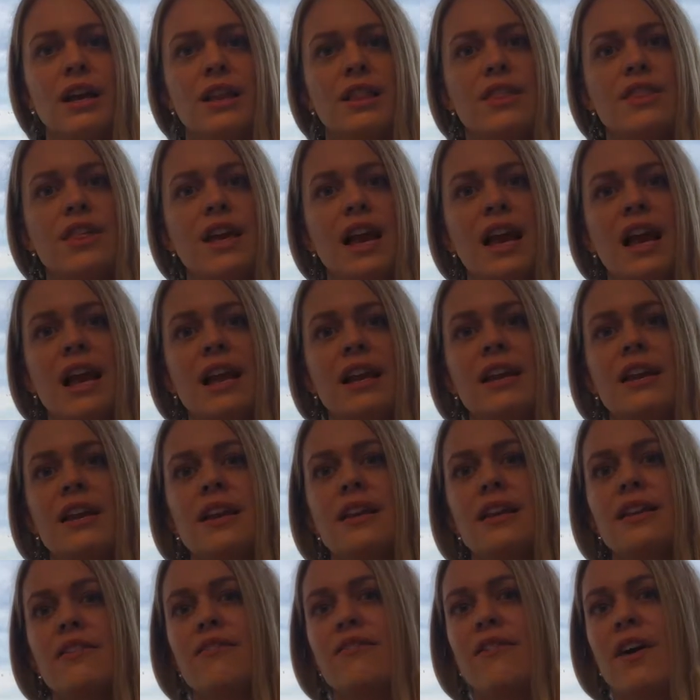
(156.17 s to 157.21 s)

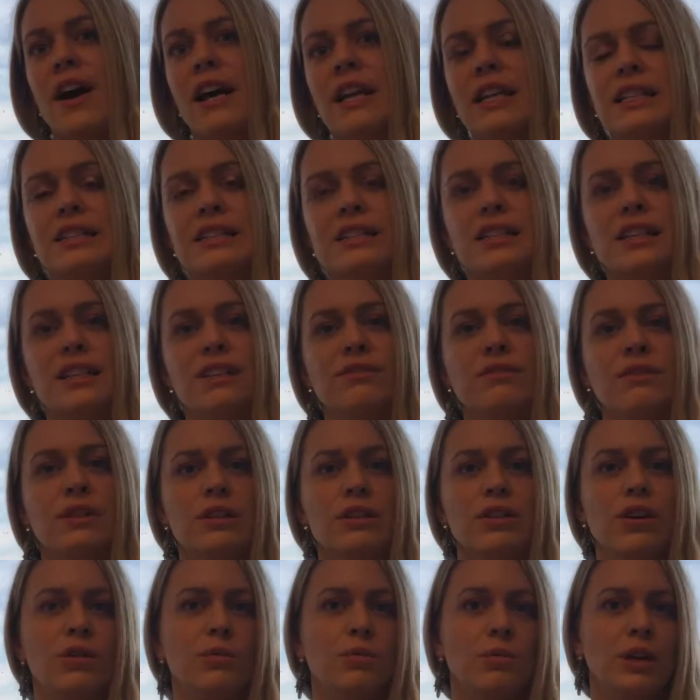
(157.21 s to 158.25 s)
then the financing will
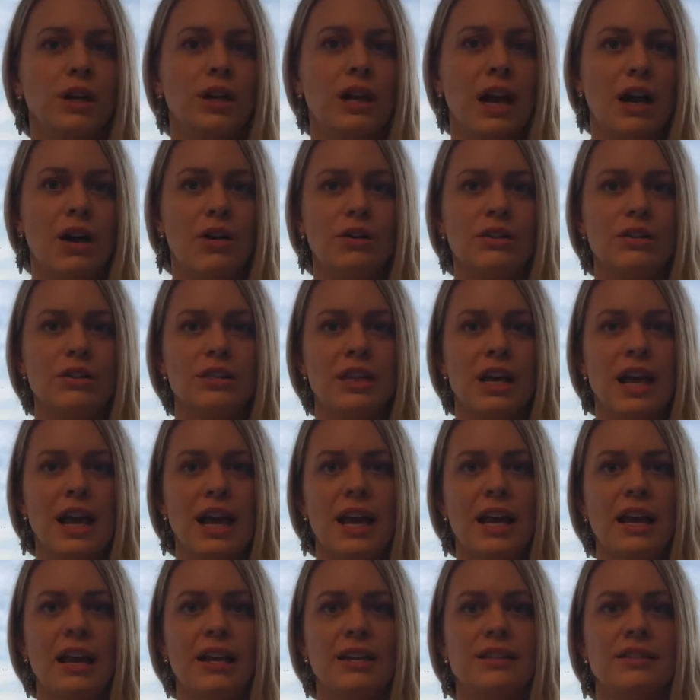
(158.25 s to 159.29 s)
not work out,
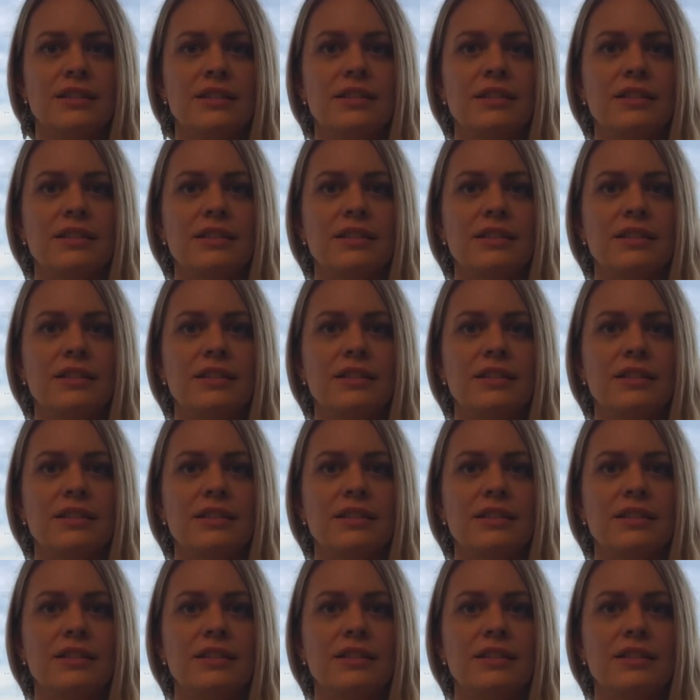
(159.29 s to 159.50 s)
and